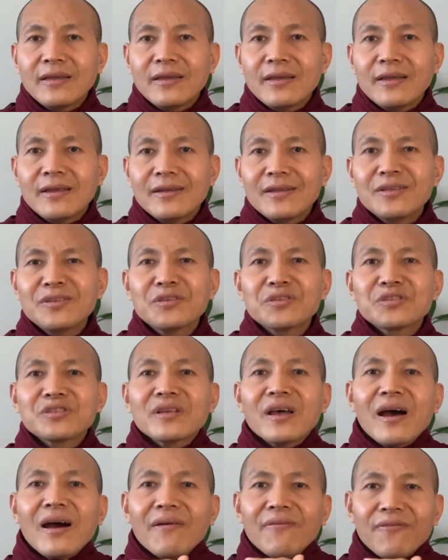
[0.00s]
This is
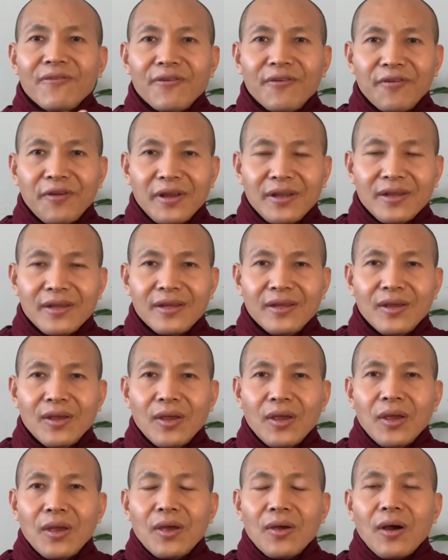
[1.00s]
suffering.
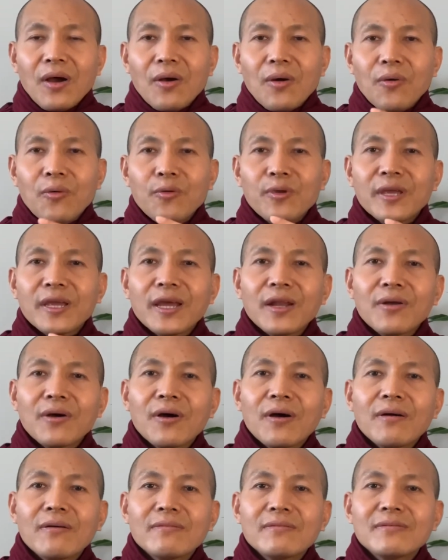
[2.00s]
We cannot,
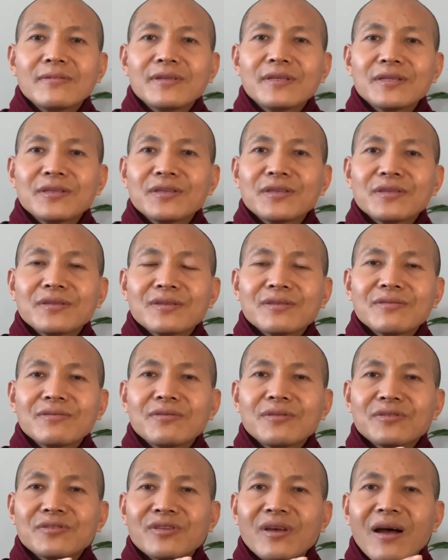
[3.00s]
this is
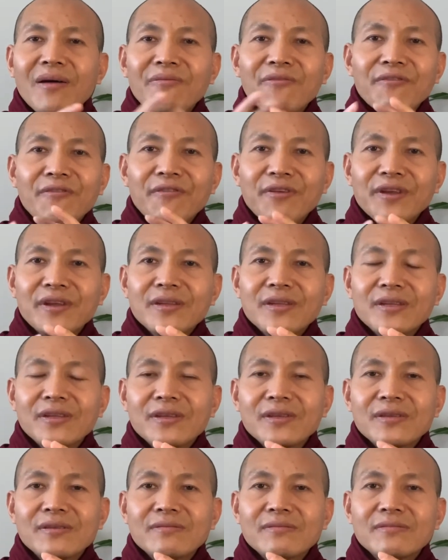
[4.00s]
suffering,
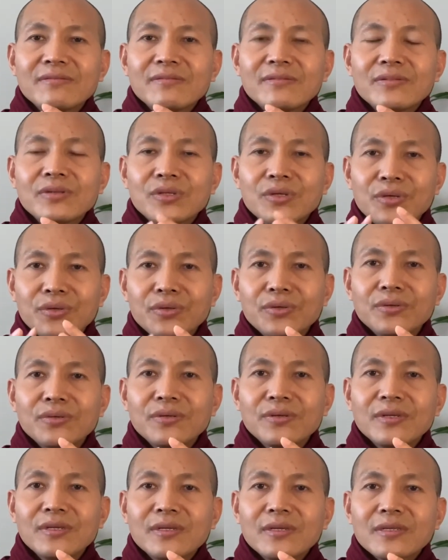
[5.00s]
true
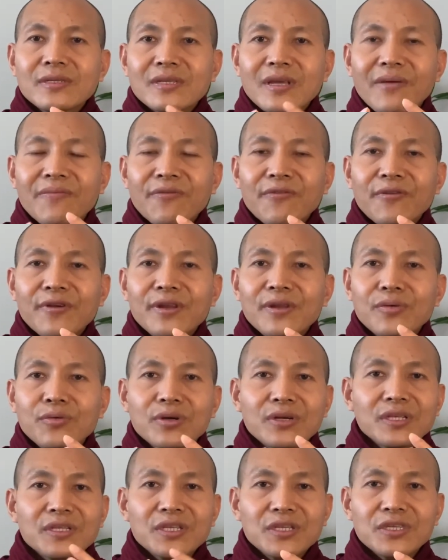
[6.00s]
suffering, dukkha
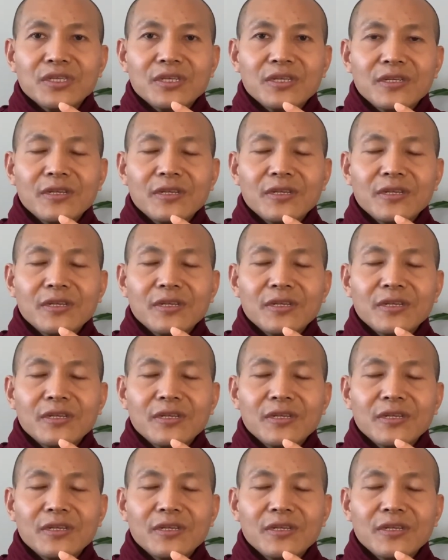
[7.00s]
citta,